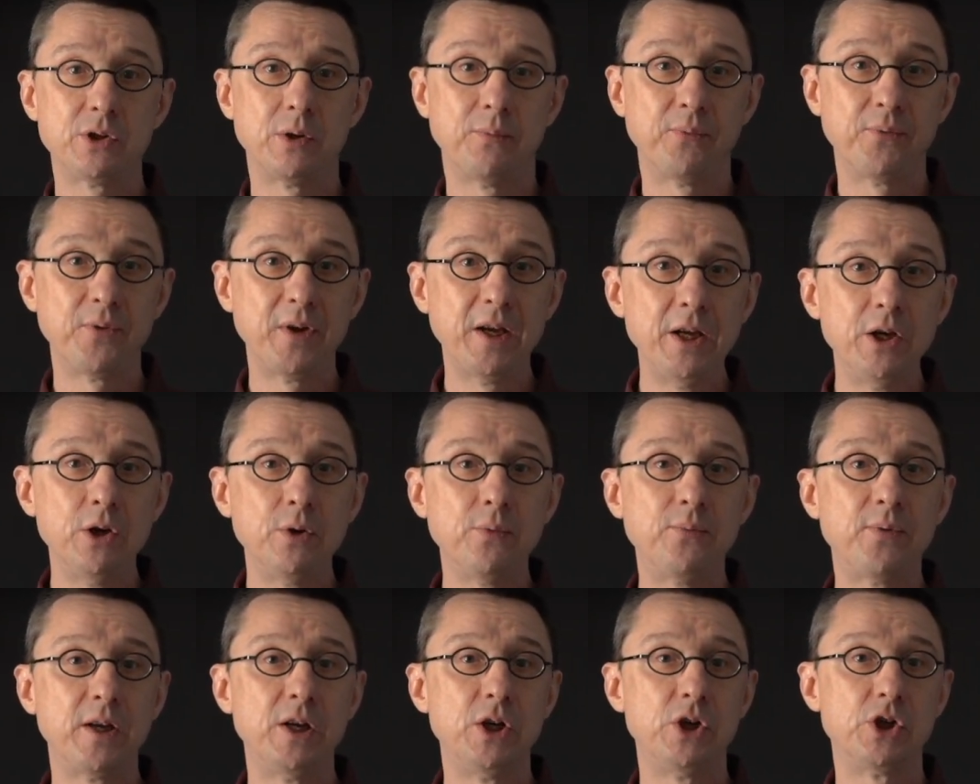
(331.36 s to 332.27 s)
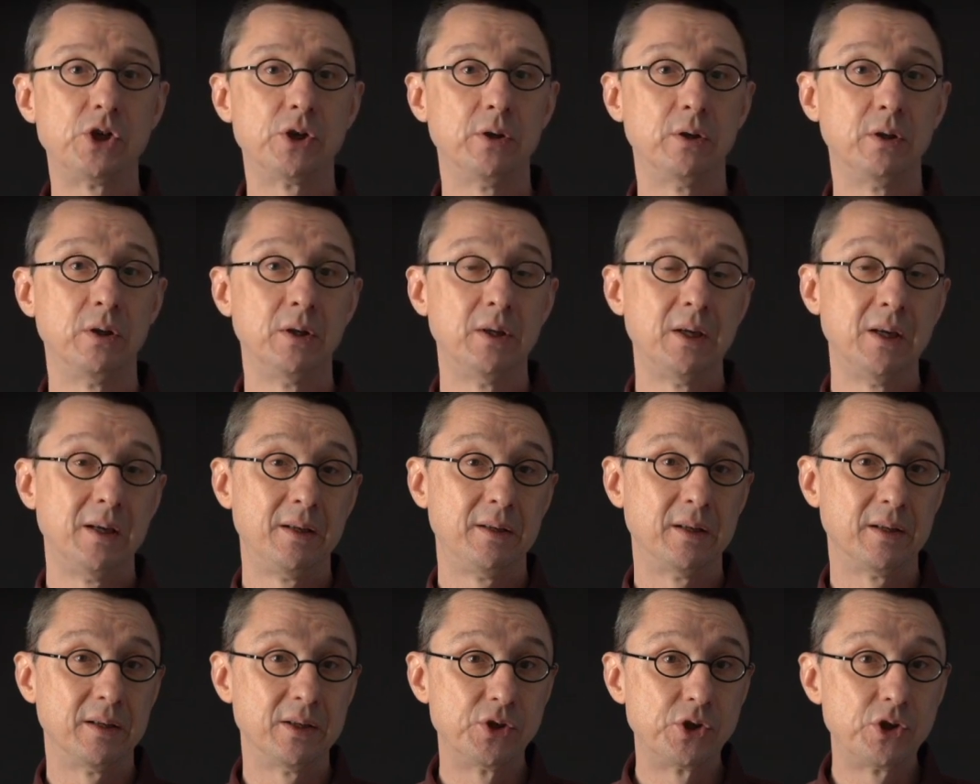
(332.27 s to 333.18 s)
of innovation
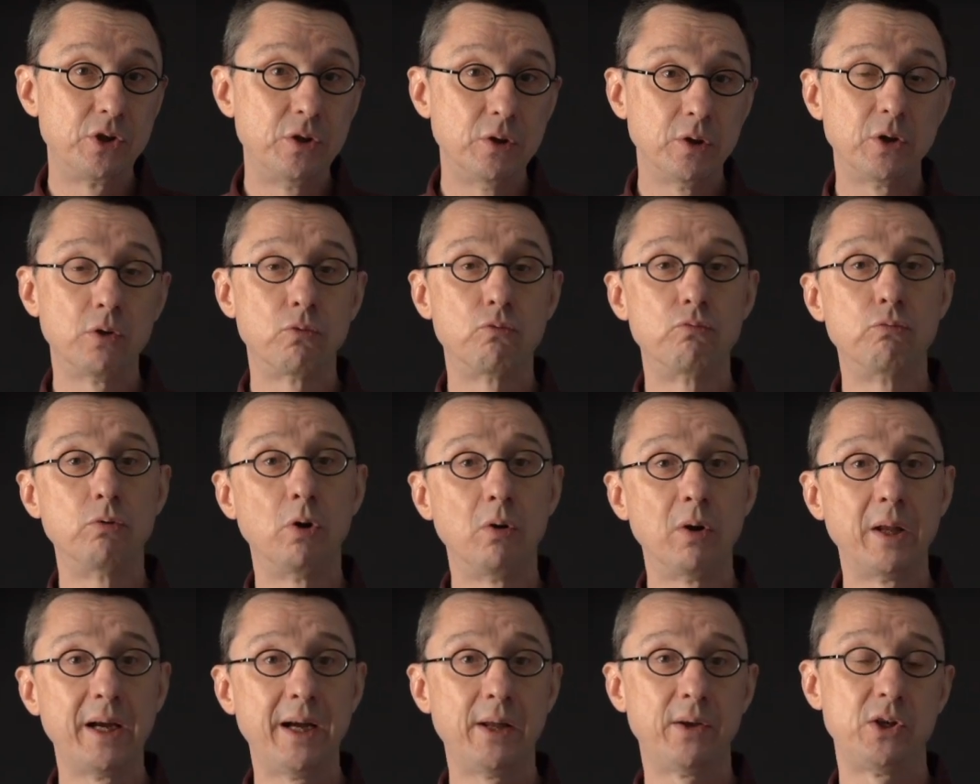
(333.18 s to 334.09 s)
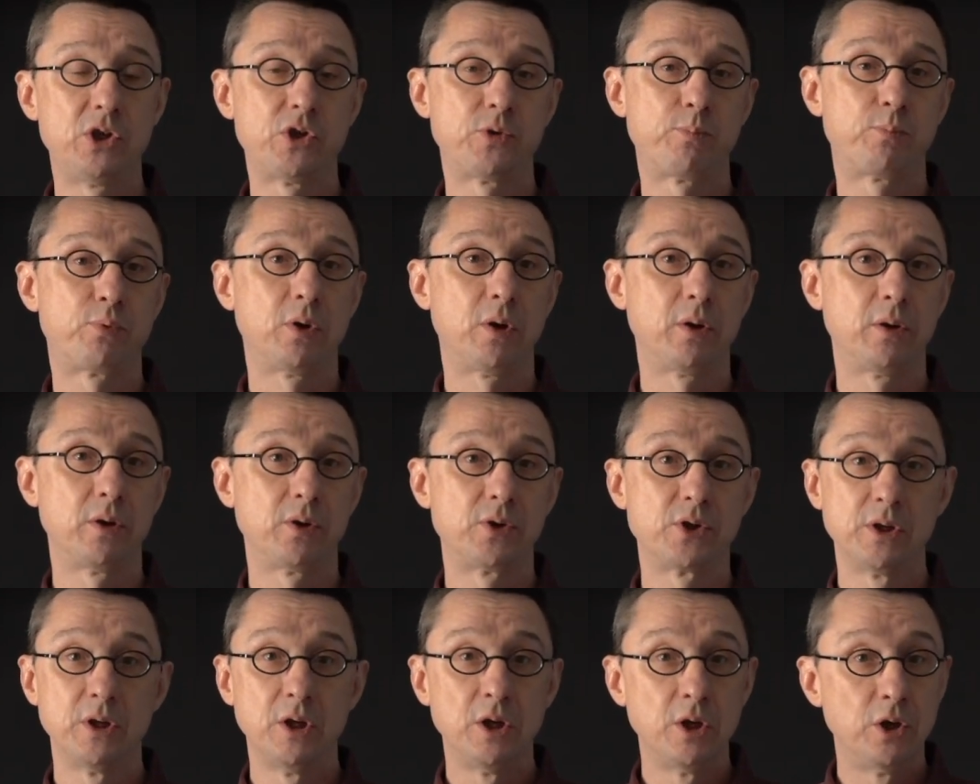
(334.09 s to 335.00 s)
that is going to roll out its
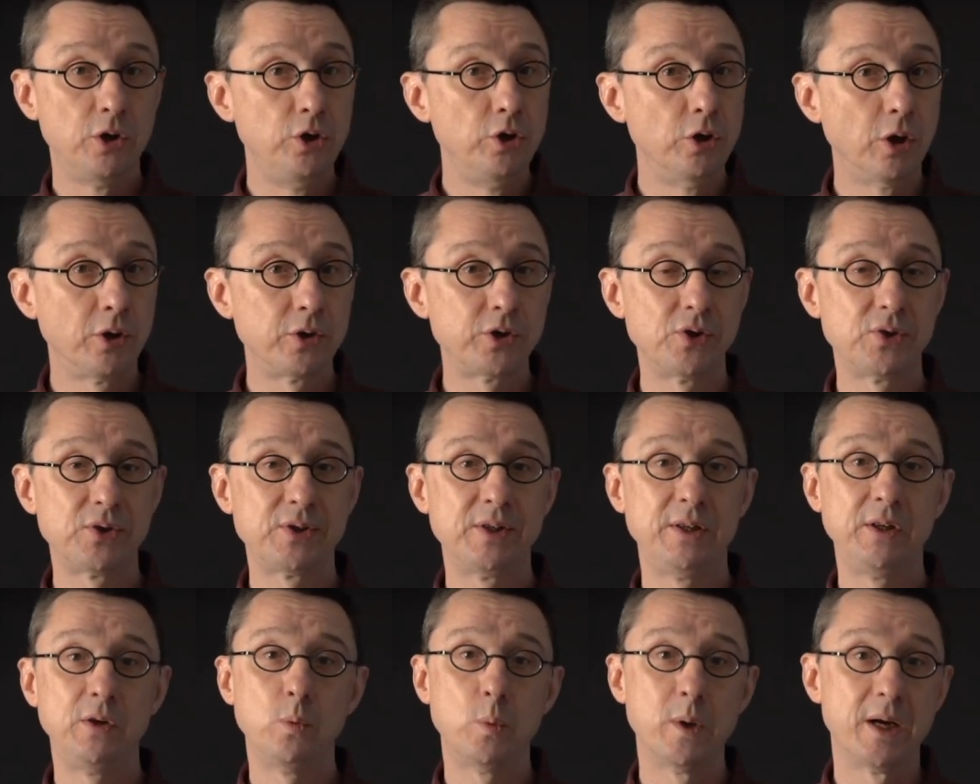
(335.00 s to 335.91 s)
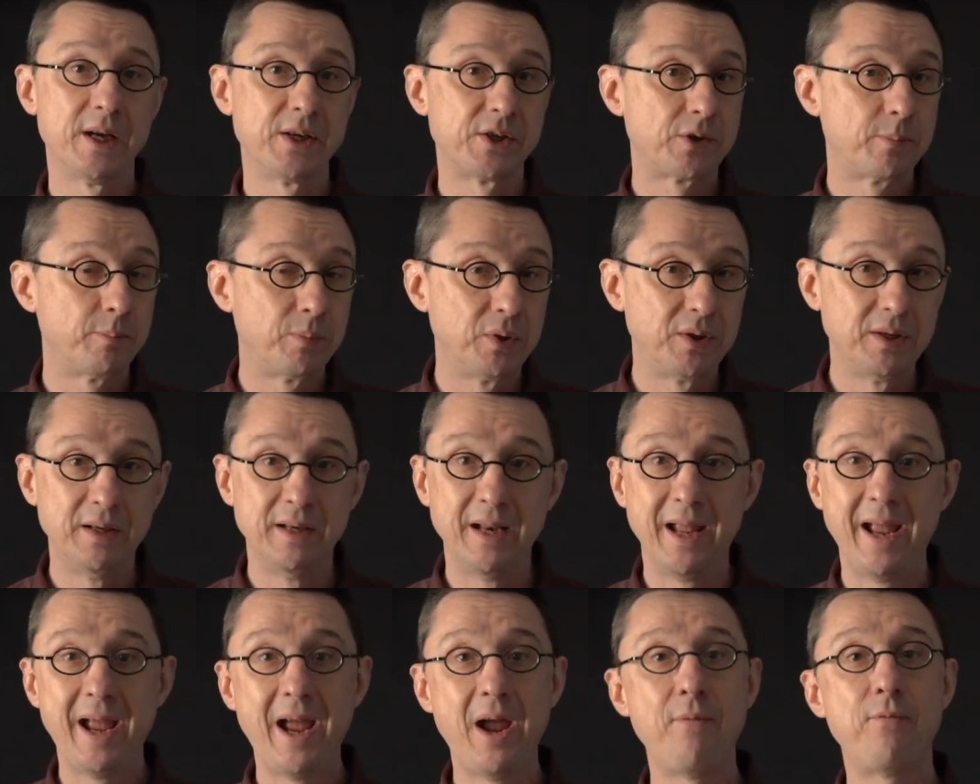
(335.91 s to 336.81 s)
products, not just in the West, but
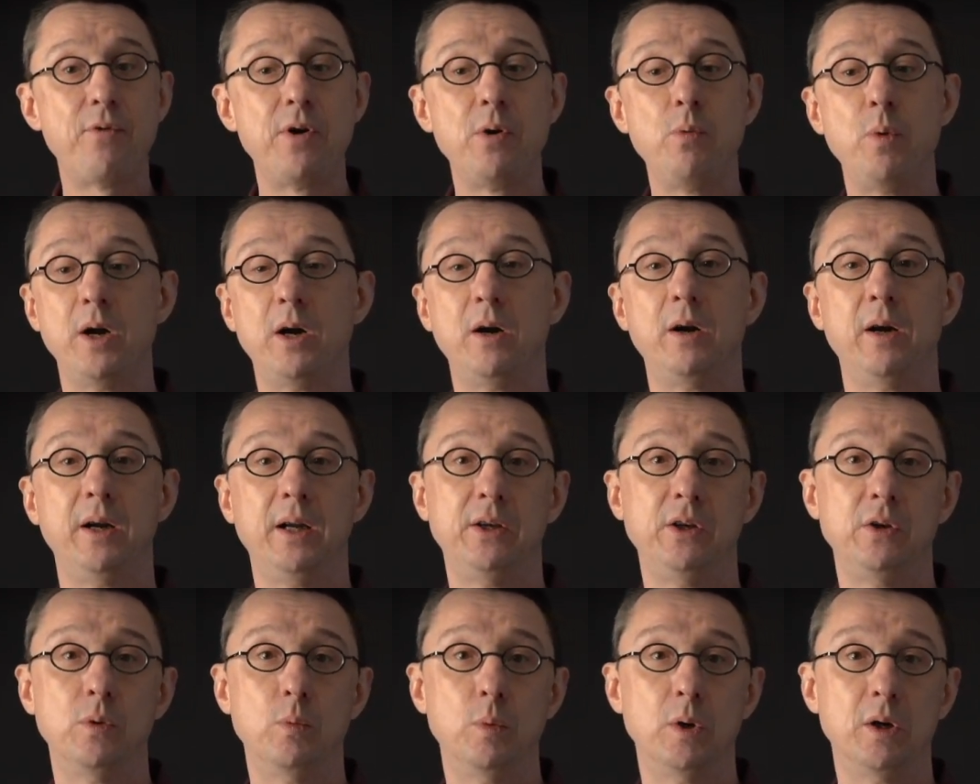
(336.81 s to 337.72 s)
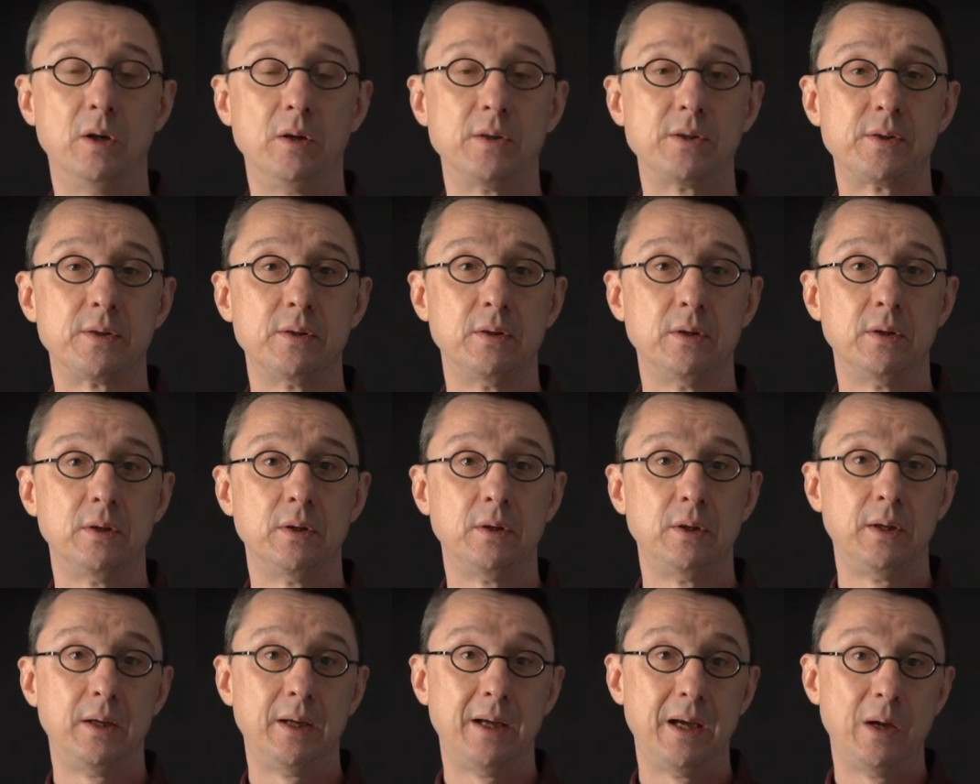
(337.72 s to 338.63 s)
in everywhere in the world.
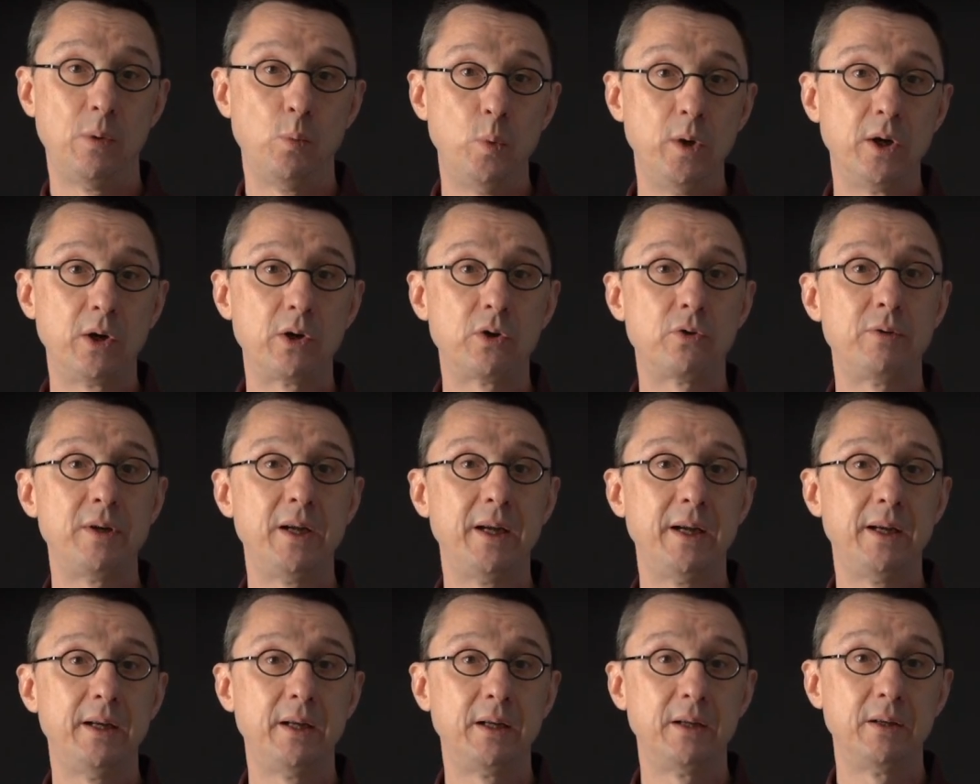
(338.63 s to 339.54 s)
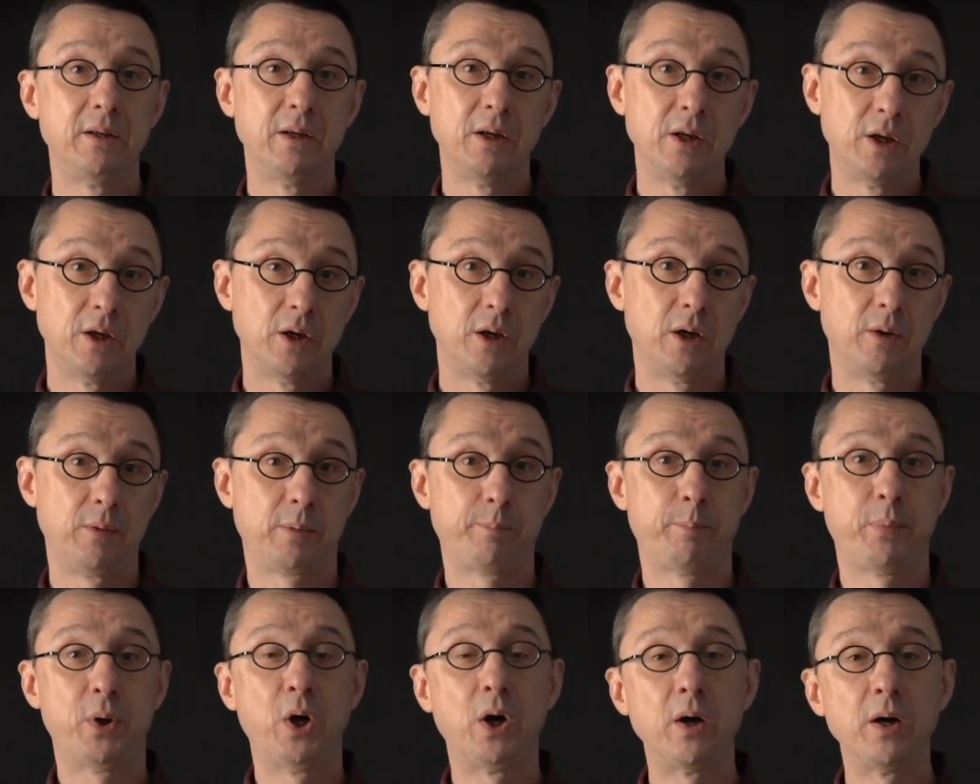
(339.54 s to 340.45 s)
And we're creating a
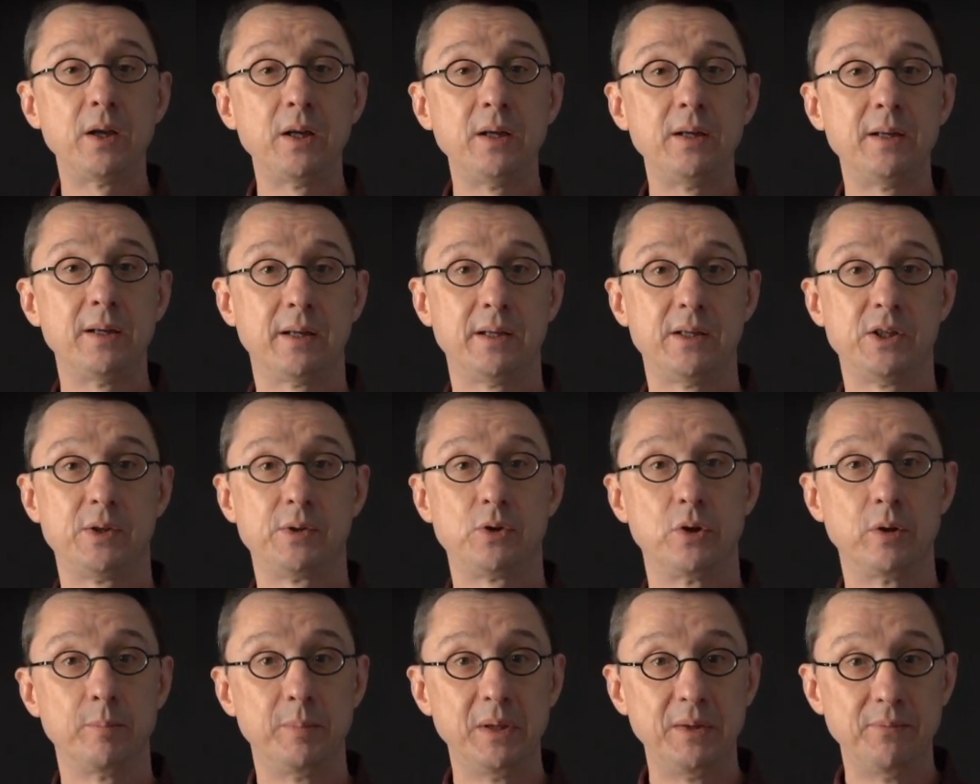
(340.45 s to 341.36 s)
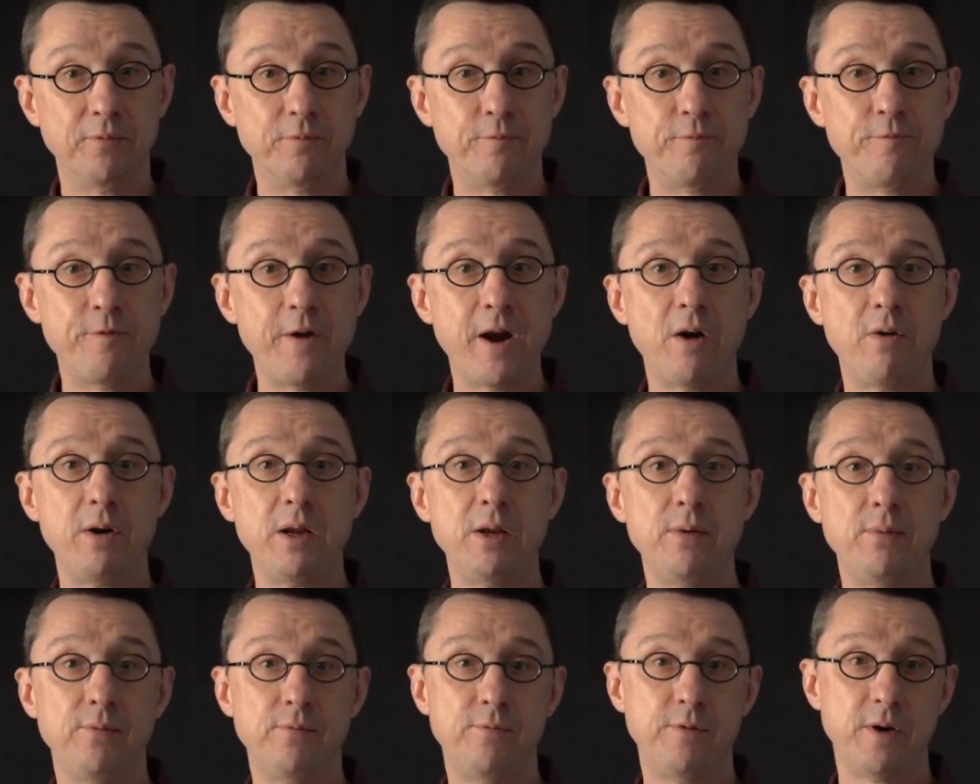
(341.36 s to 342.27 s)
party that is going to be very,
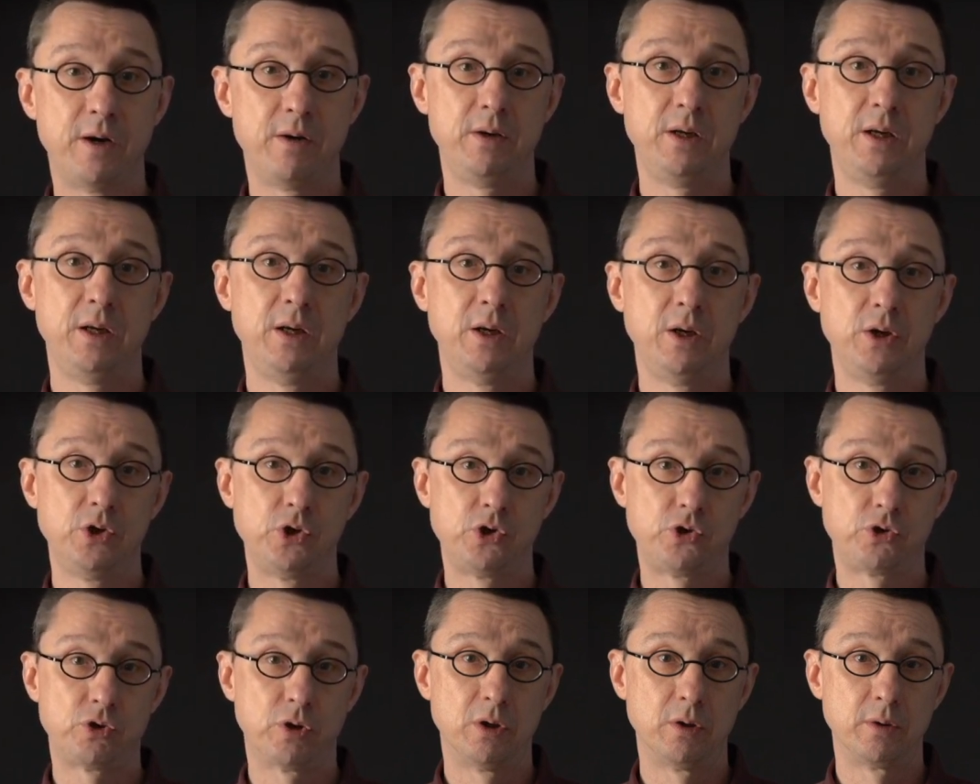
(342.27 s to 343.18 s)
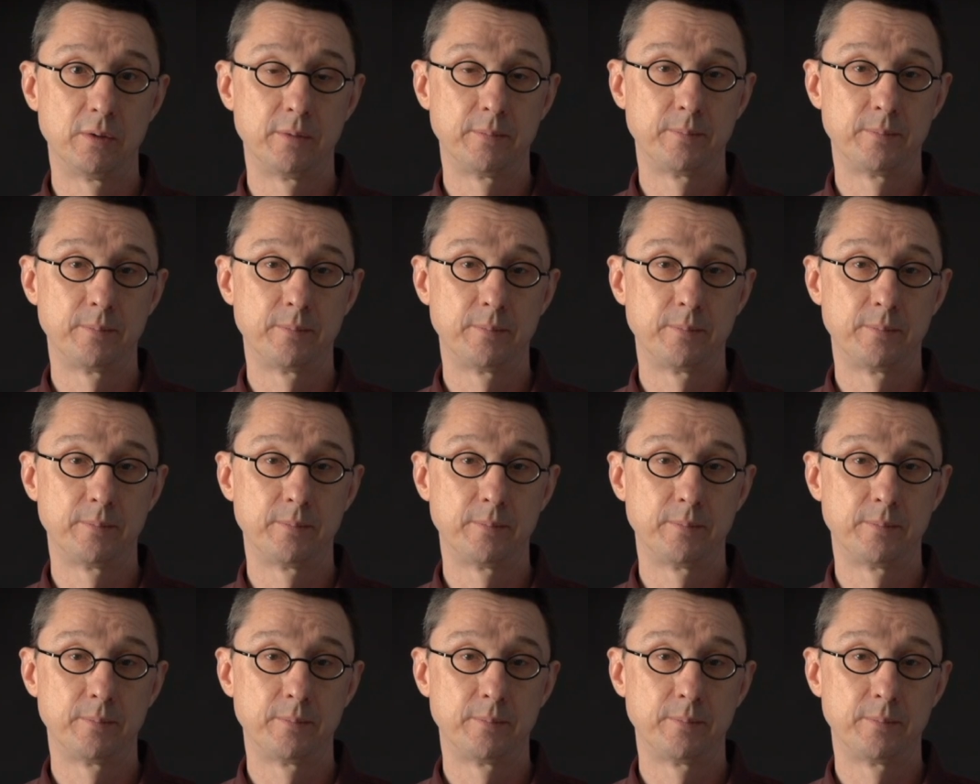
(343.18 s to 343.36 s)
very strong.